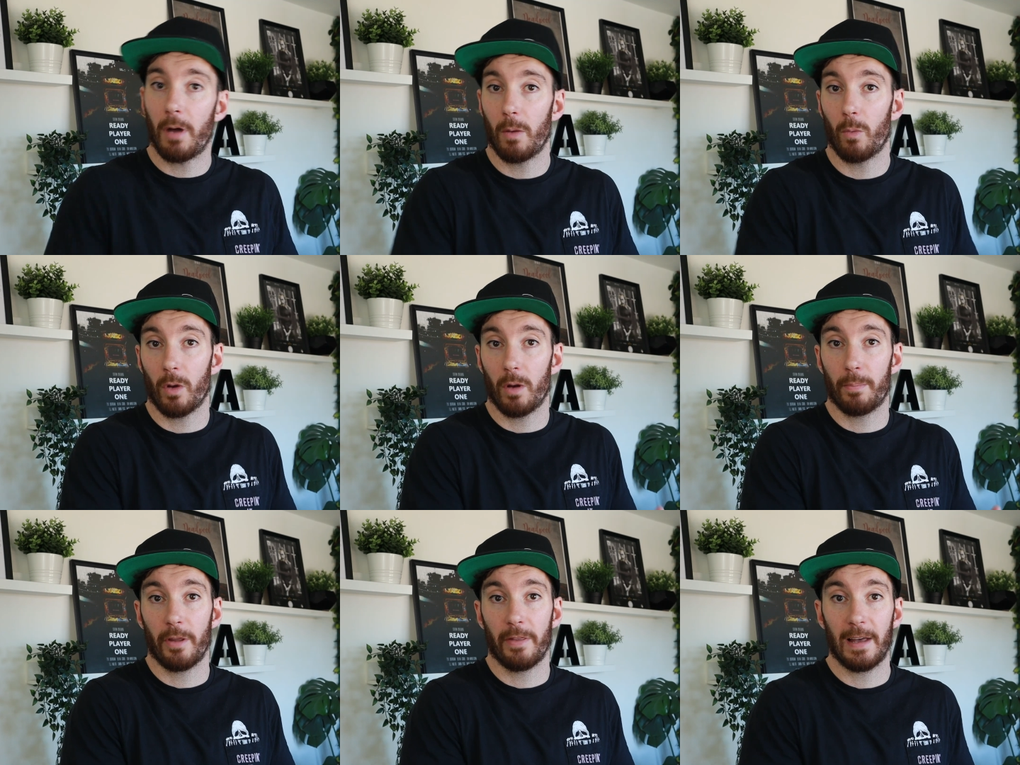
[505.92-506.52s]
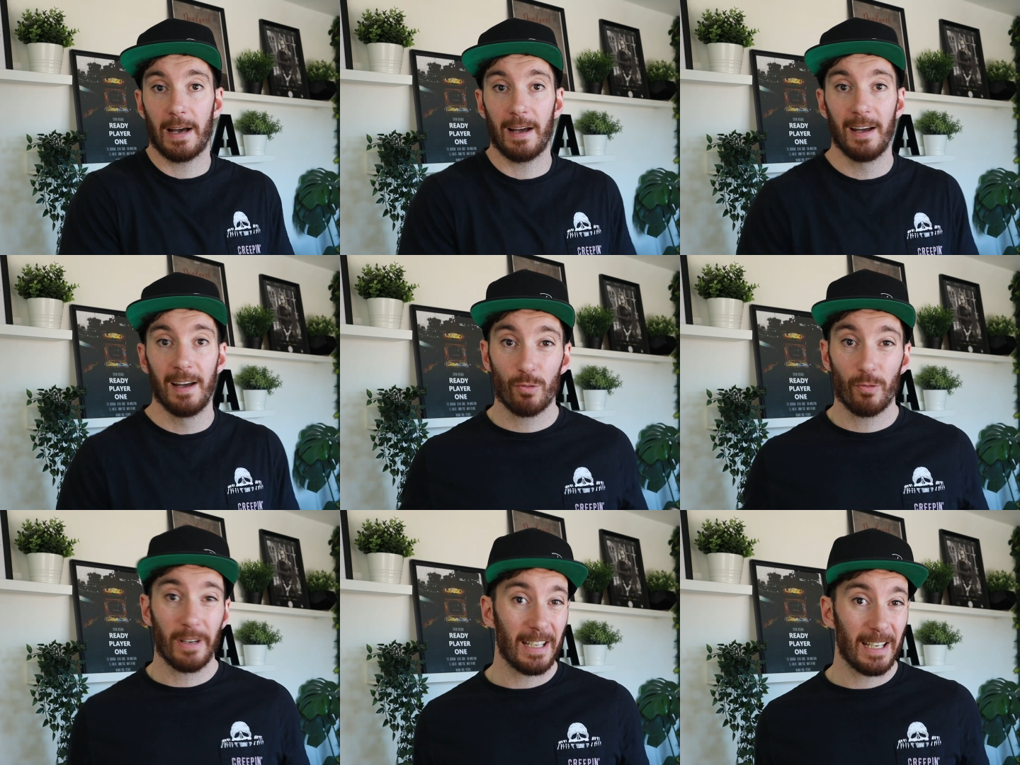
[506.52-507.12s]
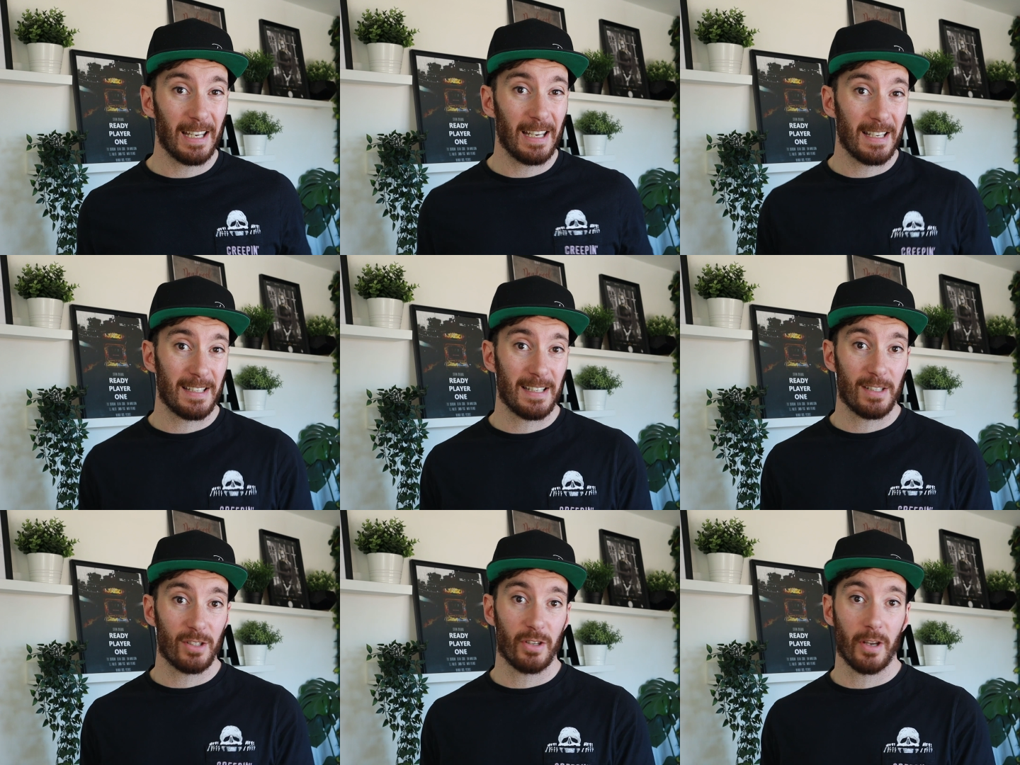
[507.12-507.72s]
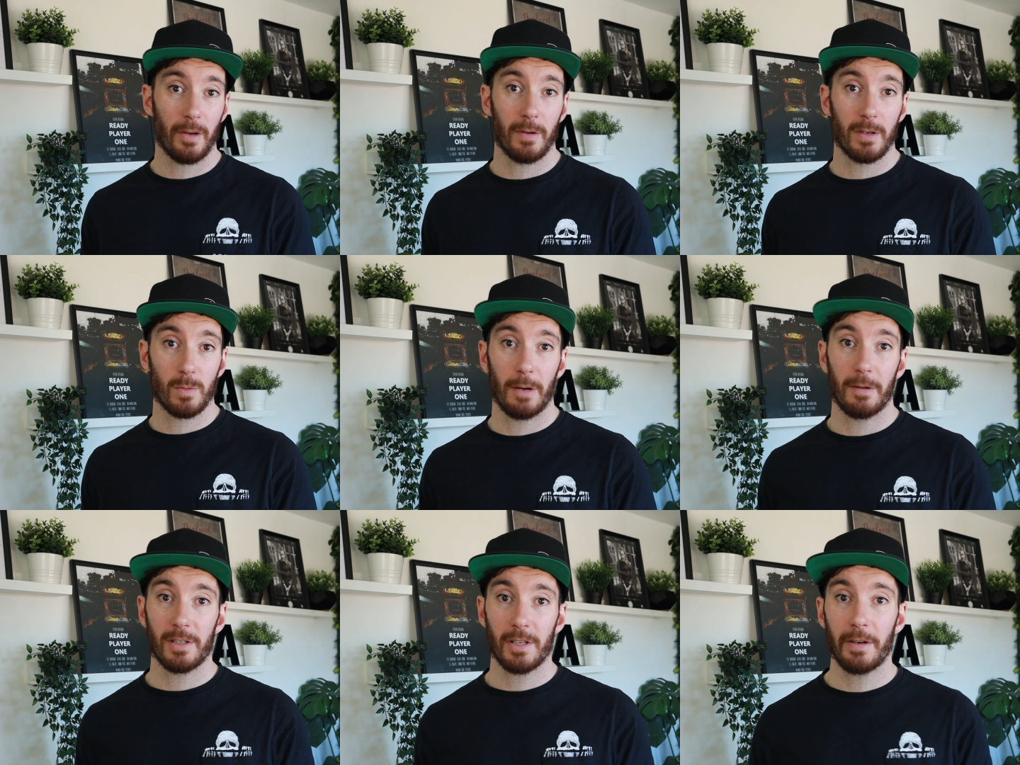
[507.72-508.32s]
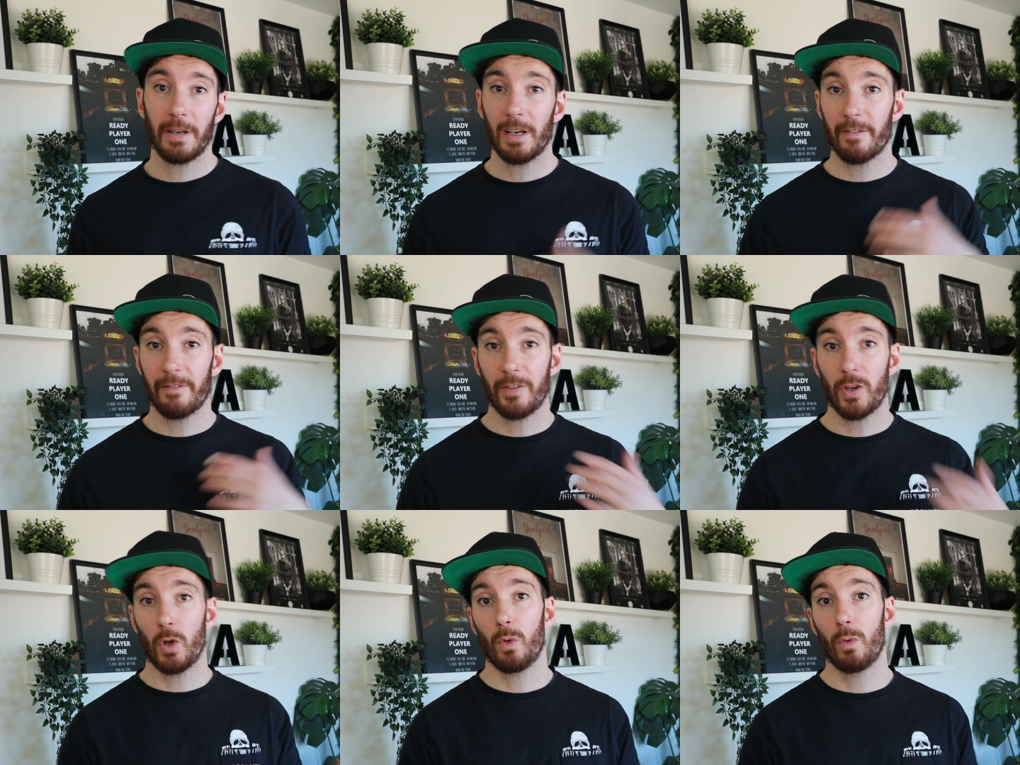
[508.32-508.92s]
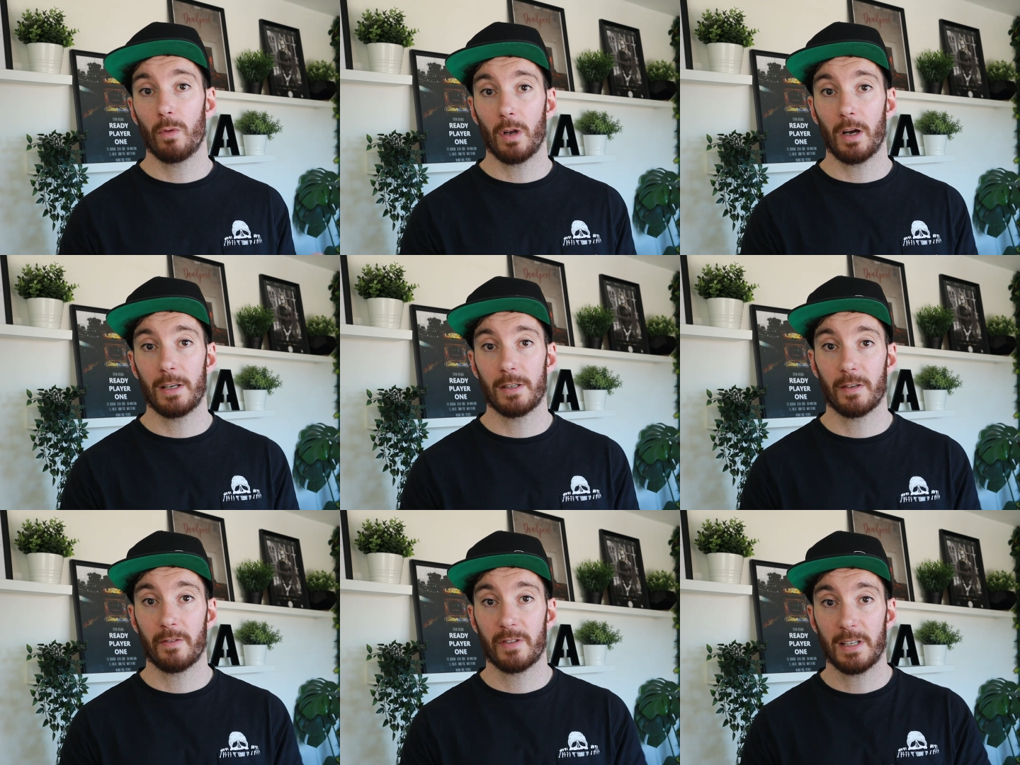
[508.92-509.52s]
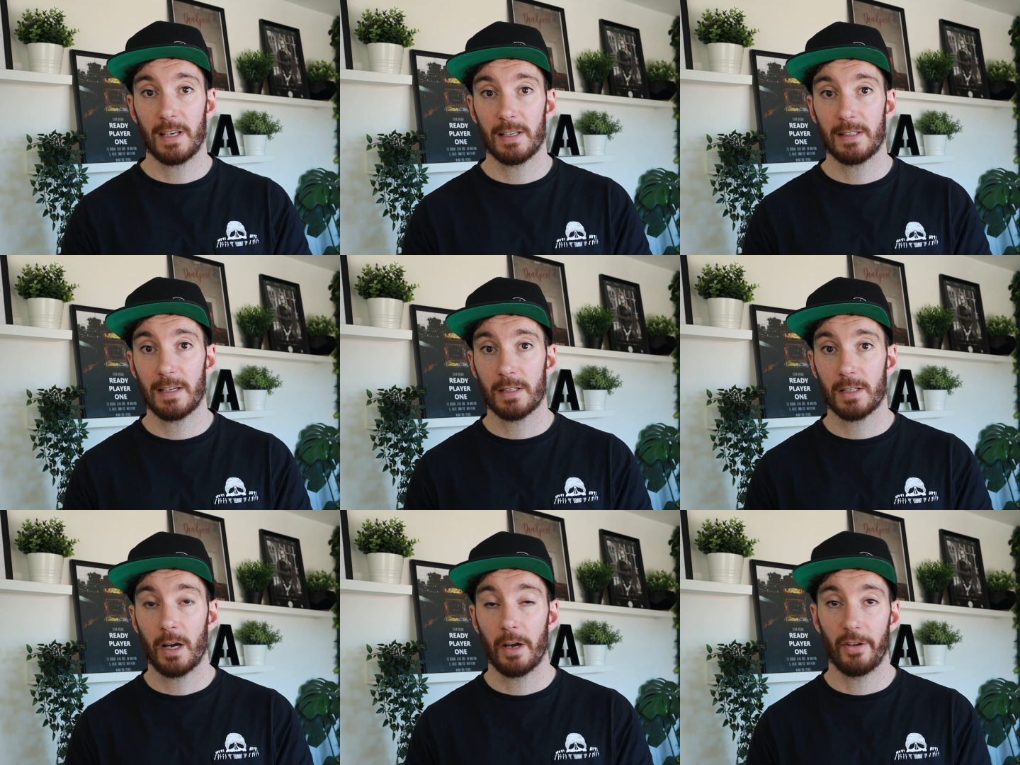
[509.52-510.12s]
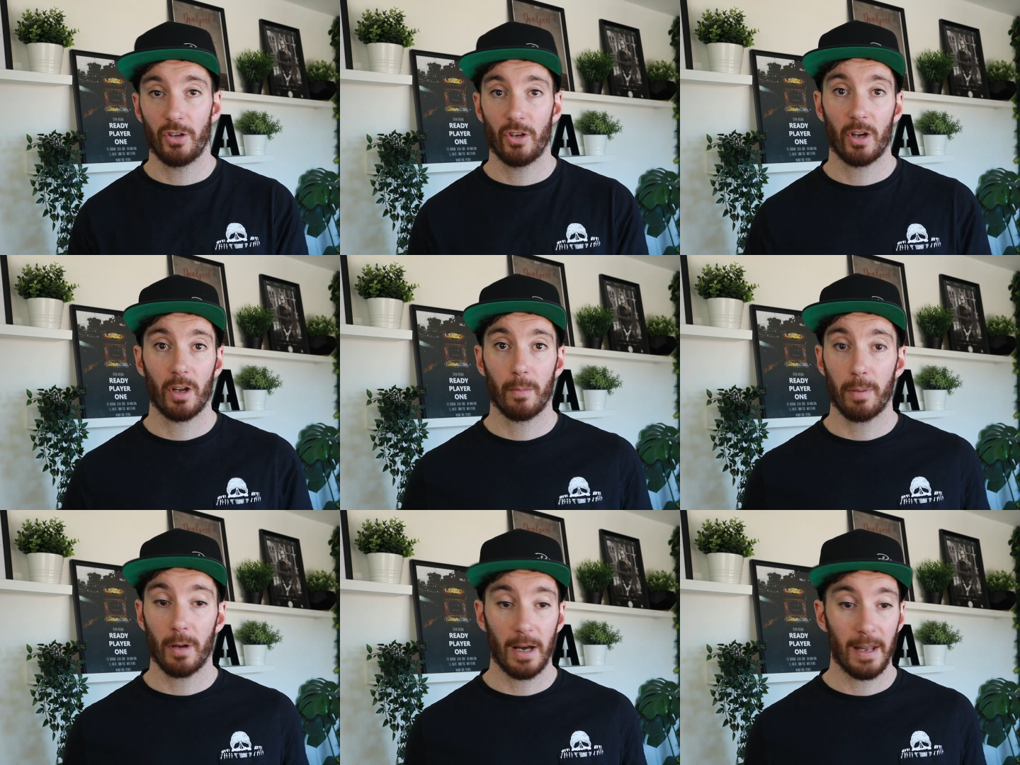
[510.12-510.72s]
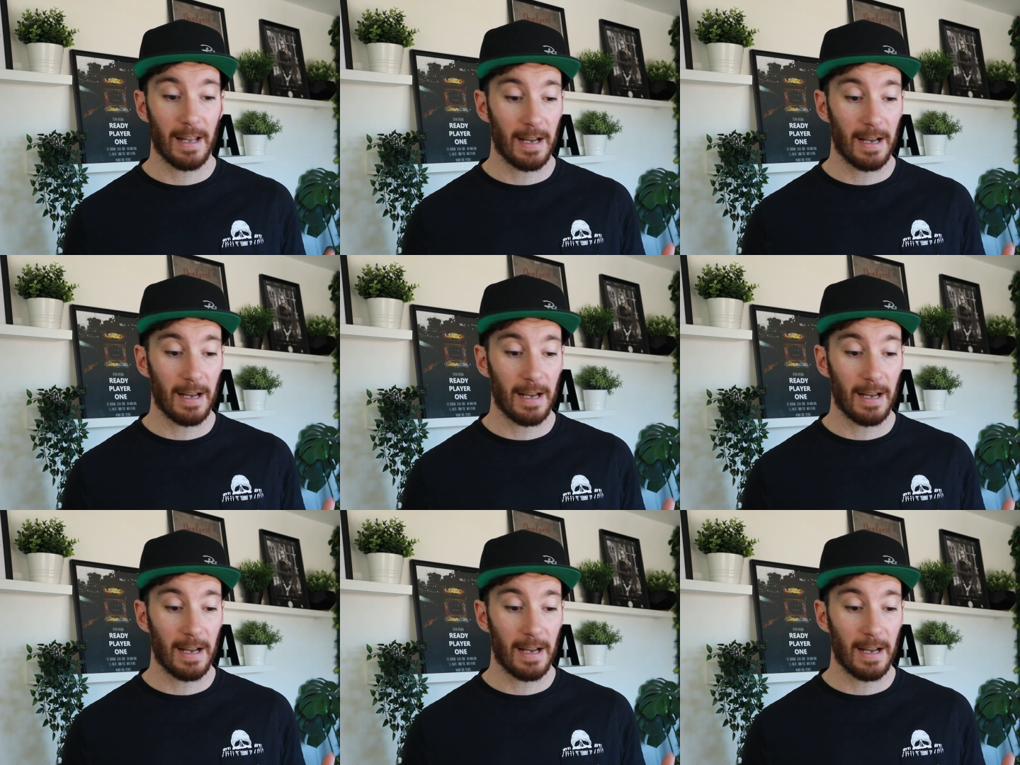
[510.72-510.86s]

might want to put that. It's really easy to do as well. It's only a few lines of CSS code and you can apply